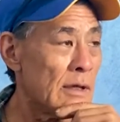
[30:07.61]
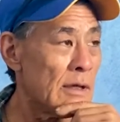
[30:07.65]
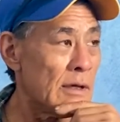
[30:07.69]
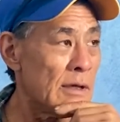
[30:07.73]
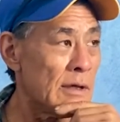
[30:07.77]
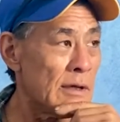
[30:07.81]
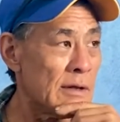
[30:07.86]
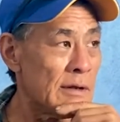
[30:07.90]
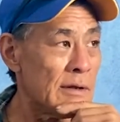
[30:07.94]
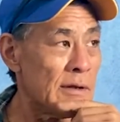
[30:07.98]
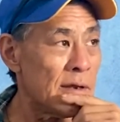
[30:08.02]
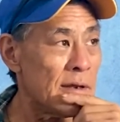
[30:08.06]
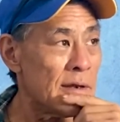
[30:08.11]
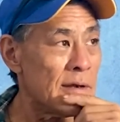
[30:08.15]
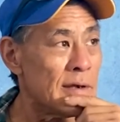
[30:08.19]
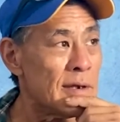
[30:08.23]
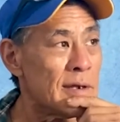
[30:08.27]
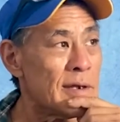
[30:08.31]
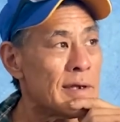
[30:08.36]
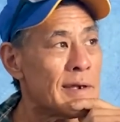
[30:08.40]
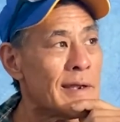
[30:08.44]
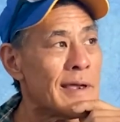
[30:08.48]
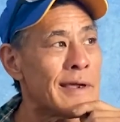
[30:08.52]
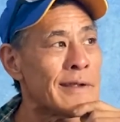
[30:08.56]

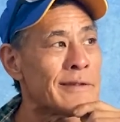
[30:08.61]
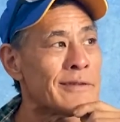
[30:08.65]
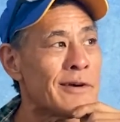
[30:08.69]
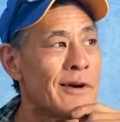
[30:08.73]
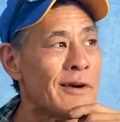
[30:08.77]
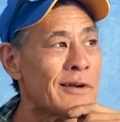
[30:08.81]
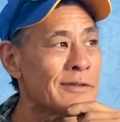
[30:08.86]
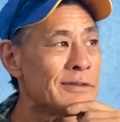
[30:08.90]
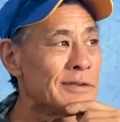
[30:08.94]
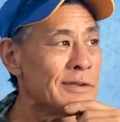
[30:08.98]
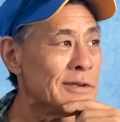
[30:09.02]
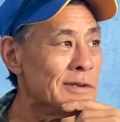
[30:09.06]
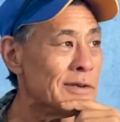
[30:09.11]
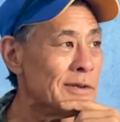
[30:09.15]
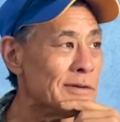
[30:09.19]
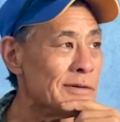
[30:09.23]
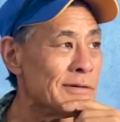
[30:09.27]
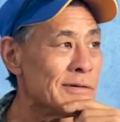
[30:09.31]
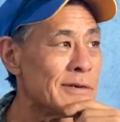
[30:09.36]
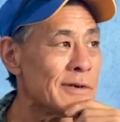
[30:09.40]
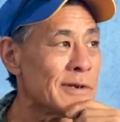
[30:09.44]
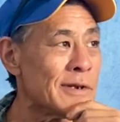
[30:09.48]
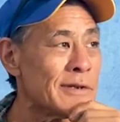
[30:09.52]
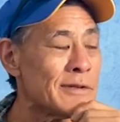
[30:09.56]
And I talked to
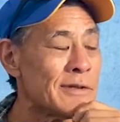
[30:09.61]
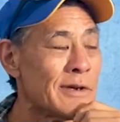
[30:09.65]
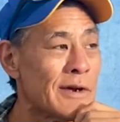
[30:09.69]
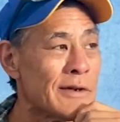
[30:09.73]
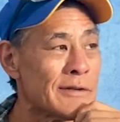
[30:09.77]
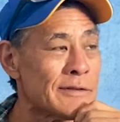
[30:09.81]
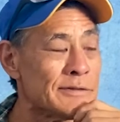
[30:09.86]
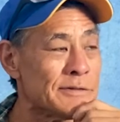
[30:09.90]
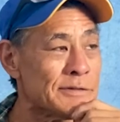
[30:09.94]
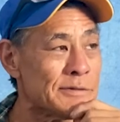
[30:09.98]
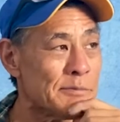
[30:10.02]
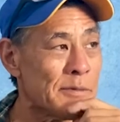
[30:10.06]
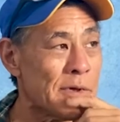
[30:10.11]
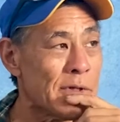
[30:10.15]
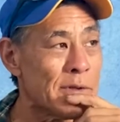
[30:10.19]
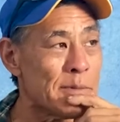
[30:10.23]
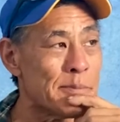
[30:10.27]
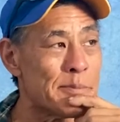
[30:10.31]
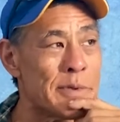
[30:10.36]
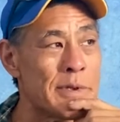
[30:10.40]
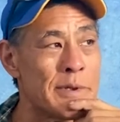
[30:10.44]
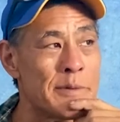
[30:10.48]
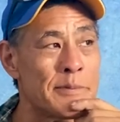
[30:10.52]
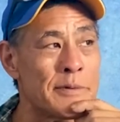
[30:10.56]
you and I talked to some other
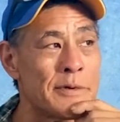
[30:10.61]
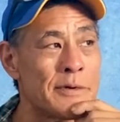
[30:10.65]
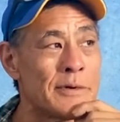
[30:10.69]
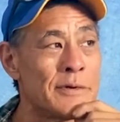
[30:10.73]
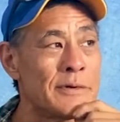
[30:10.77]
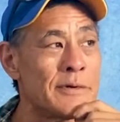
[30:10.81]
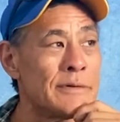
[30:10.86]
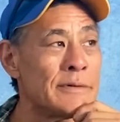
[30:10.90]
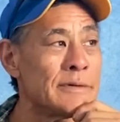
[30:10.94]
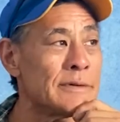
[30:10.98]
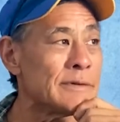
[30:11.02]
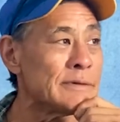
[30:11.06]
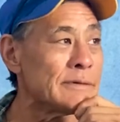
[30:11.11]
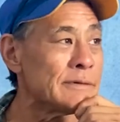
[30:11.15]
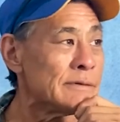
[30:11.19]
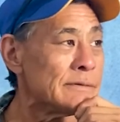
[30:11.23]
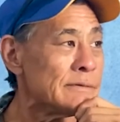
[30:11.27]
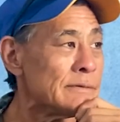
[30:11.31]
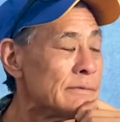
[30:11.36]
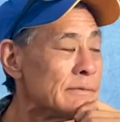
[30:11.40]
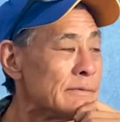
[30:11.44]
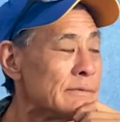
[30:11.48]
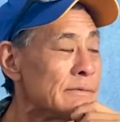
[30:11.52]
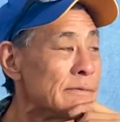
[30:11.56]
people and
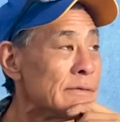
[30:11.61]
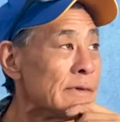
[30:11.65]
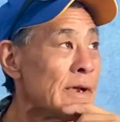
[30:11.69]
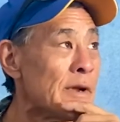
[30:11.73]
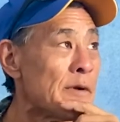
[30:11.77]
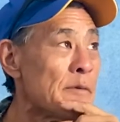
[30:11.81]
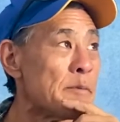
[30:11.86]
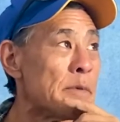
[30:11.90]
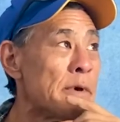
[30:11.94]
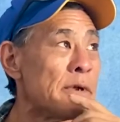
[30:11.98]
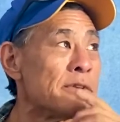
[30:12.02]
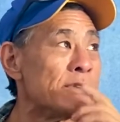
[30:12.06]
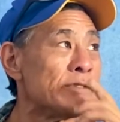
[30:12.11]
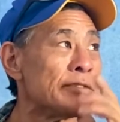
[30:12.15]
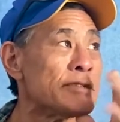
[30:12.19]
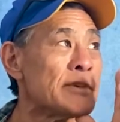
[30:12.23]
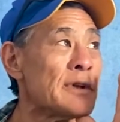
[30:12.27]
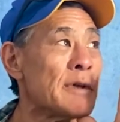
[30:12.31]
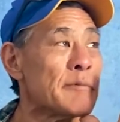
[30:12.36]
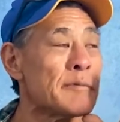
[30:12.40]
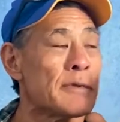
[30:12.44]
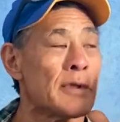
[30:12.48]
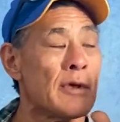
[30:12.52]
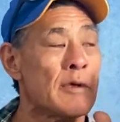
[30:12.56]
everybody just
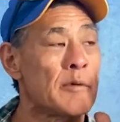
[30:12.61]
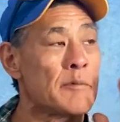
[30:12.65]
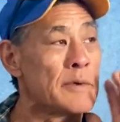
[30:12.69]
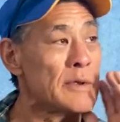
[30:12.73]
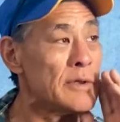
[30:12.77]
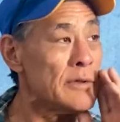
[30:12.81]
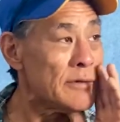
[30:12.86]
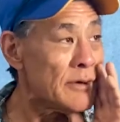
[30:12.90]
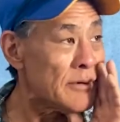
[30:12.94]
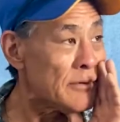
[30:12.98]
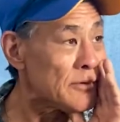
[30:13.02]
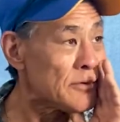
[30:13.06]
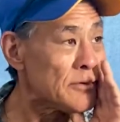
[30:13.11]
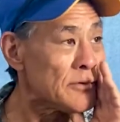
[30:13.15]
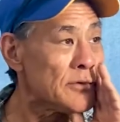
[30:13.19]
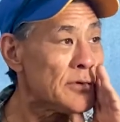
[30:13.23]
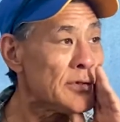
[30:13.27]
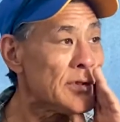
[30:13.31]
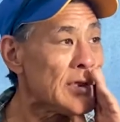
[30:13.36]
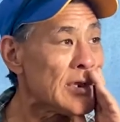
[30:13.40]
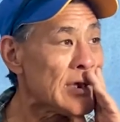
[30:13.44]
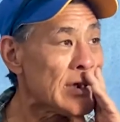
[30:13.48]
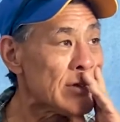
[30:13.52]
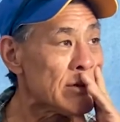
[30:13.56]
kept telling me, don't do a
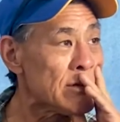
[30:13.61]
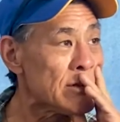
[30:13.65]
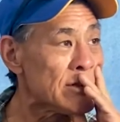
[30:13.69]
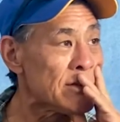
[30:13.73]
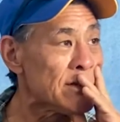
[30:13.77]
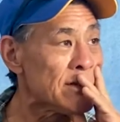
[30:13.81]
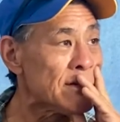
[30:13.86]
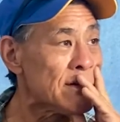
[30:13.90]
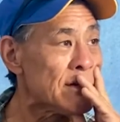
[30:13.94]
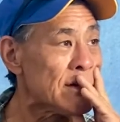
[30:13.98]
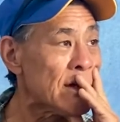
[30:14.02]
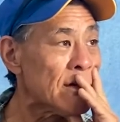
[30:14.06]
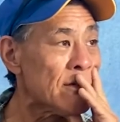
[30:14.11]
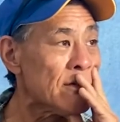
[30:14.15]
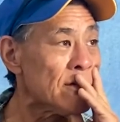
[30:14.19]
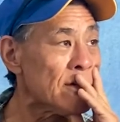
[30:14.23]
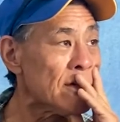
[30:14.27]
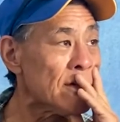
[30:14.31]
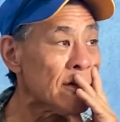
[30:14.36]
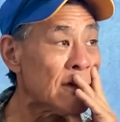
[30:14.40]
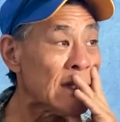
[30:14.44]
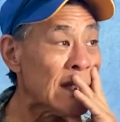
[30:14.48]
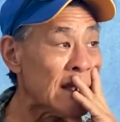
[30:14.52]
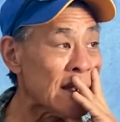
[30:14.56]
thing, just don't
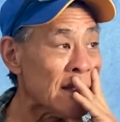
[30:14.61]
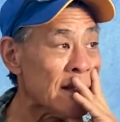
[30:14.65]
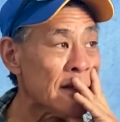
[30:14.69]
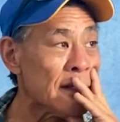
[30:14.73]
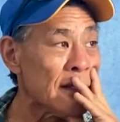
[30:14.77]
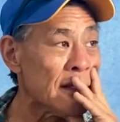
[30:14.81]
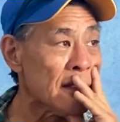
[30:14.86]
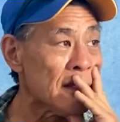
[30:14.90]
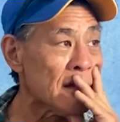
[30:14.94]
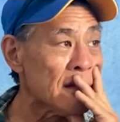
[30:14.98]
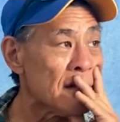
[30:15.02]
do anything.